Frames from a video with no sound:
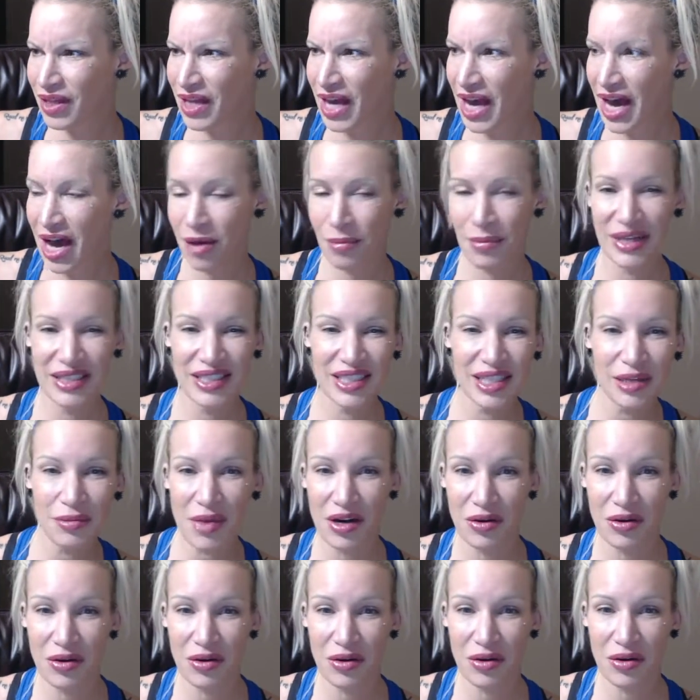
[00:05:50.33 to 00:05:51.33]
how messy
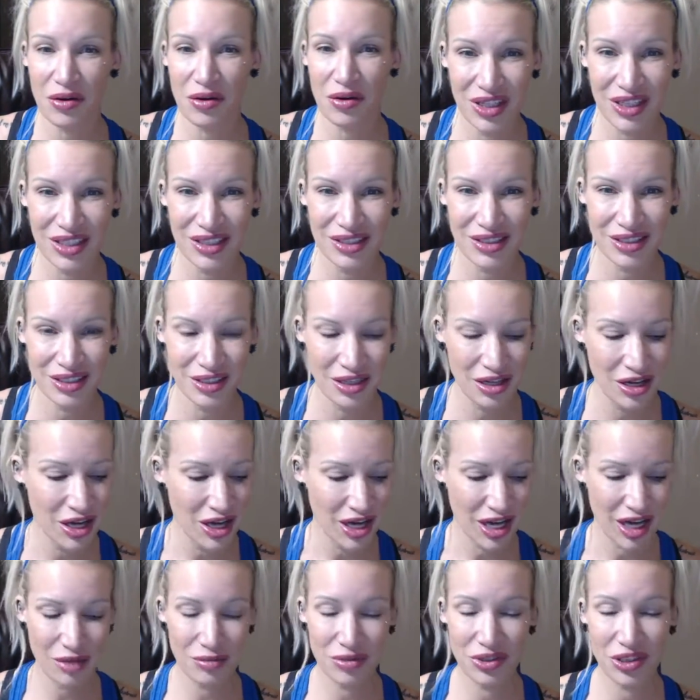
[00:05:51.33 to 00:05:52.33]
my room was.
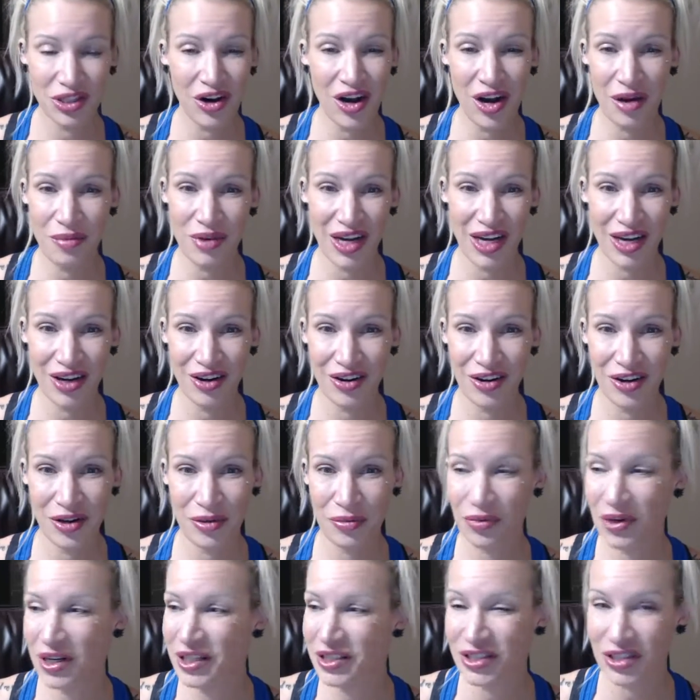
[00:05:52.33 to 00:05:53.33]
I'm sorry, I'm not here to
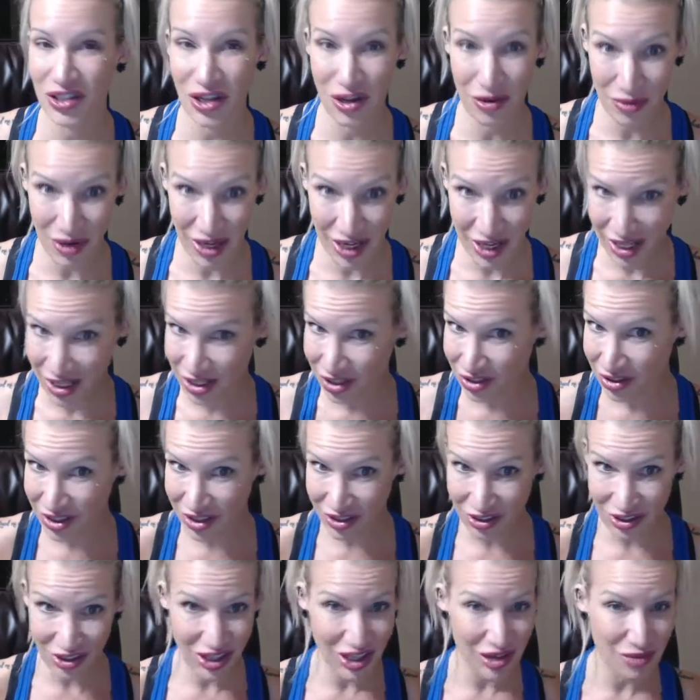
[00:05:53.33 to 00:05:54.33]
impress nobody. You
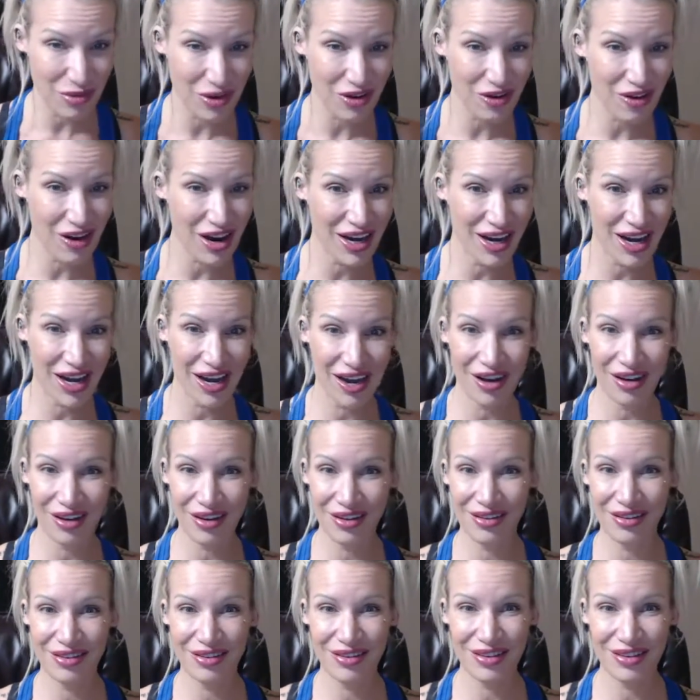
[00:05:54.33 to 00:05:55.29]
can look at me right now.